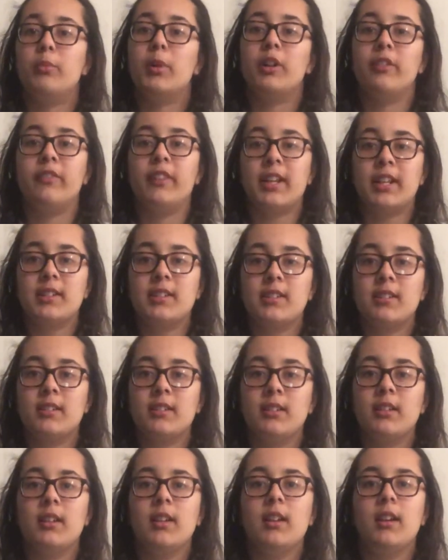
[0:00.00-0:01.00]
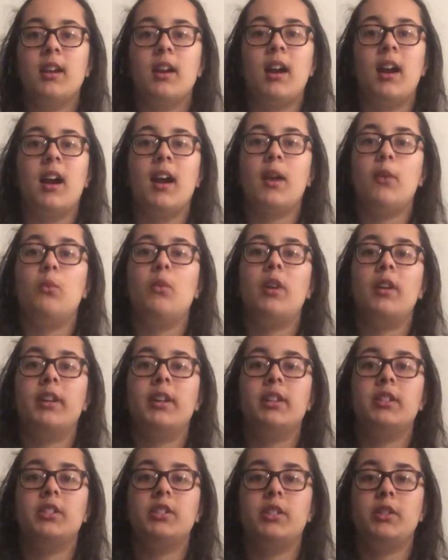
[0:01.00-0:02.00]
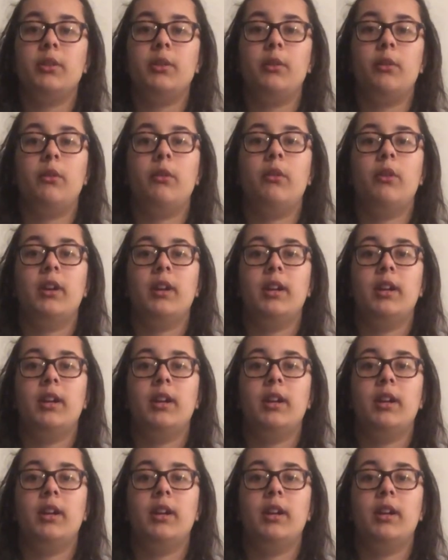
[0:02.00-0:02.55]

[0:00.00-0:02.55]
perfect. I wanted to